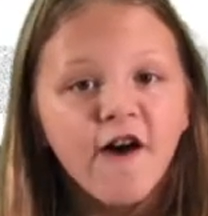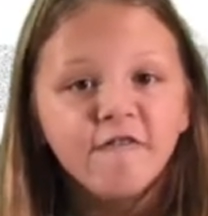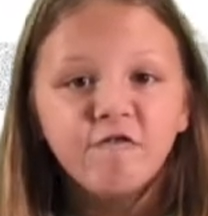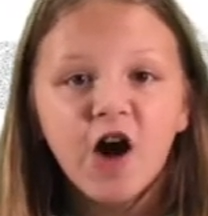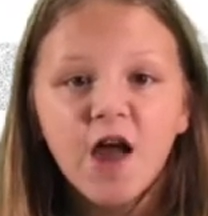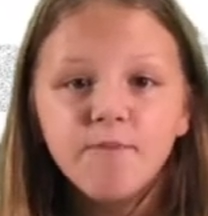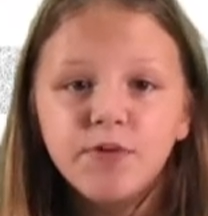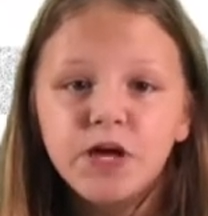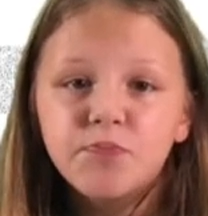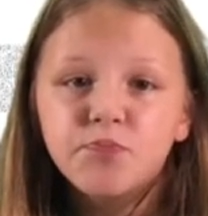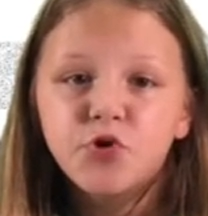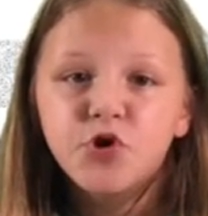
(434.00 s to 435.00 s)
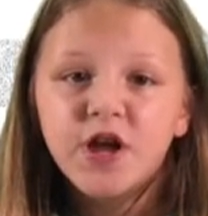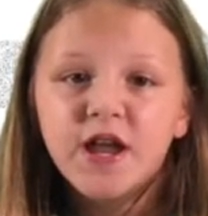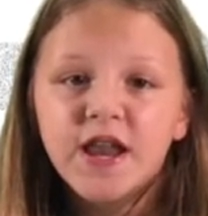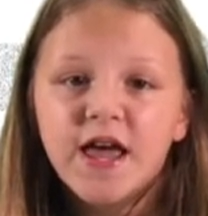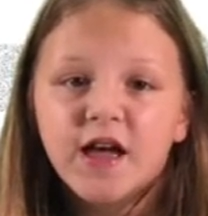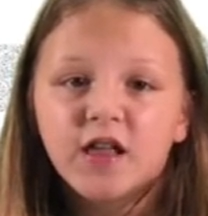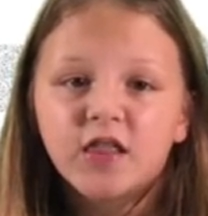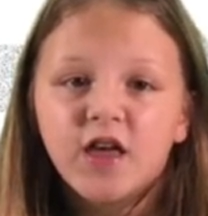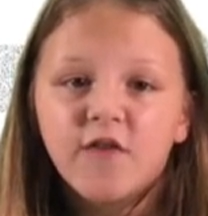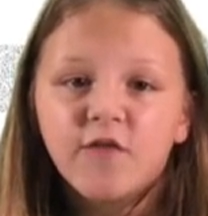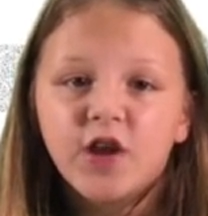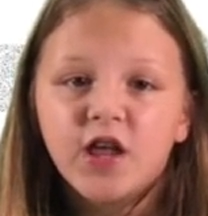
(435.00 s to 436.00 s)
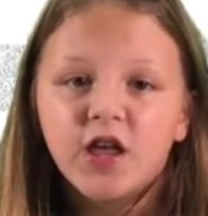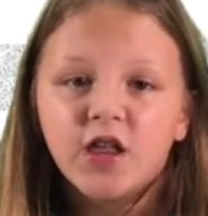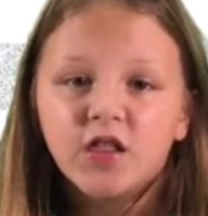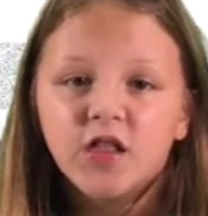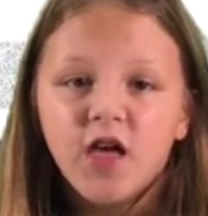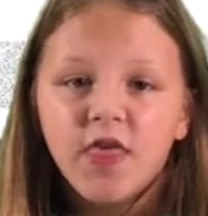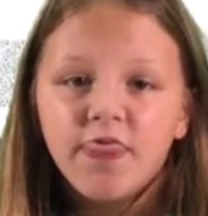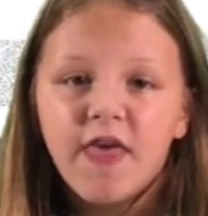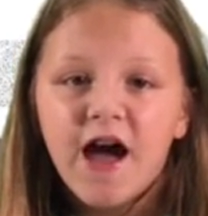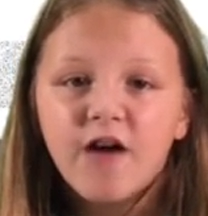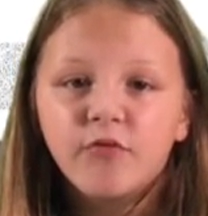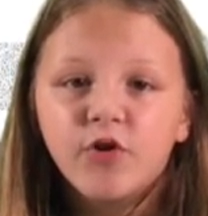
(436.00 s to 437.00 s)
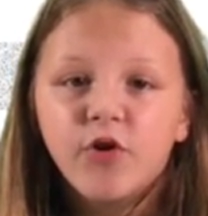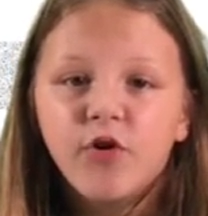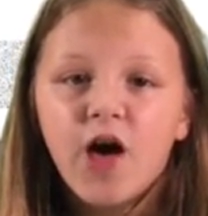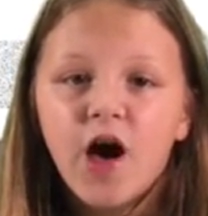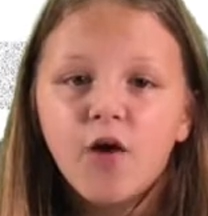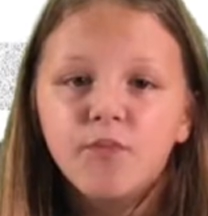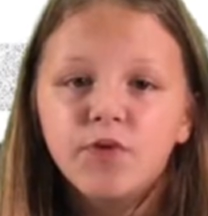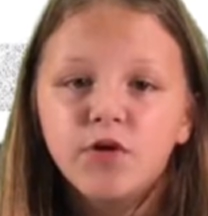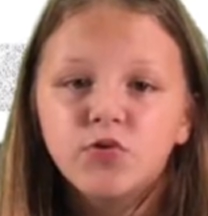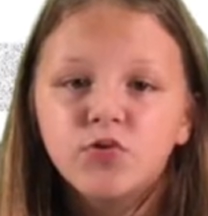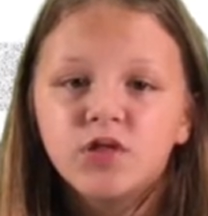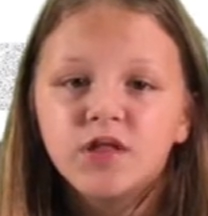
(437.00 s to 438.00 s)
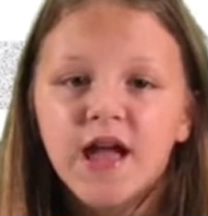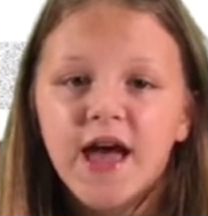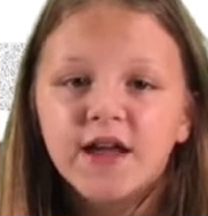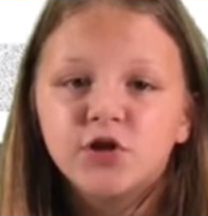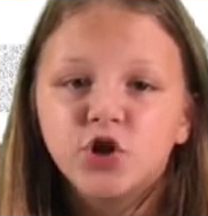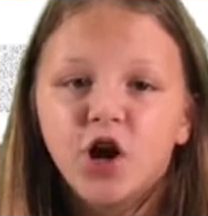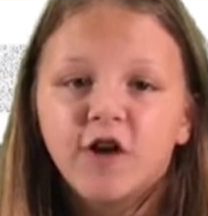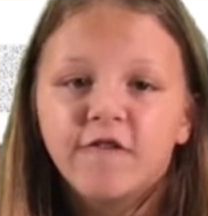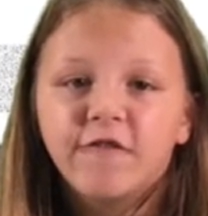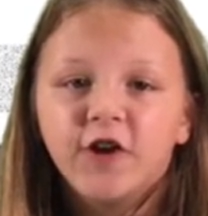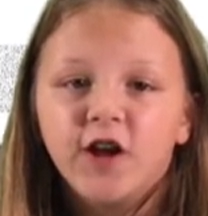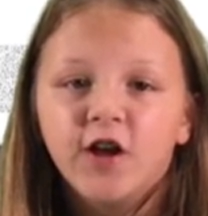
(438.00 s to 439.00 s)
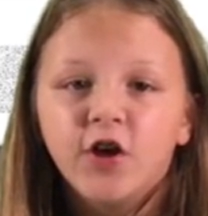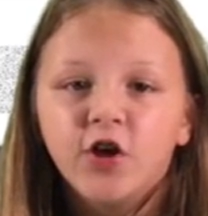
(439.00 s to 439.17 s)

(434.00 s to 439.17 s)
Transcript: Find people and activities that will help you stay drug free.